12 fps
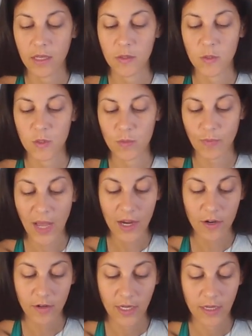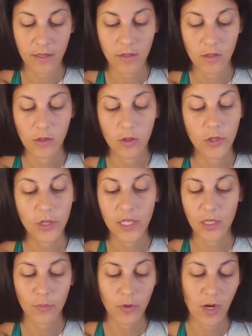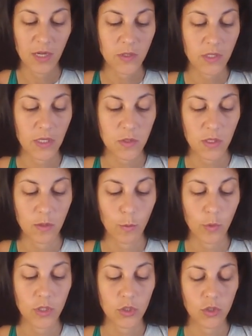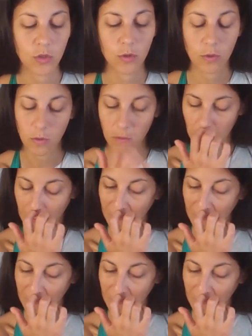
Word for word: inspiring learning process in which you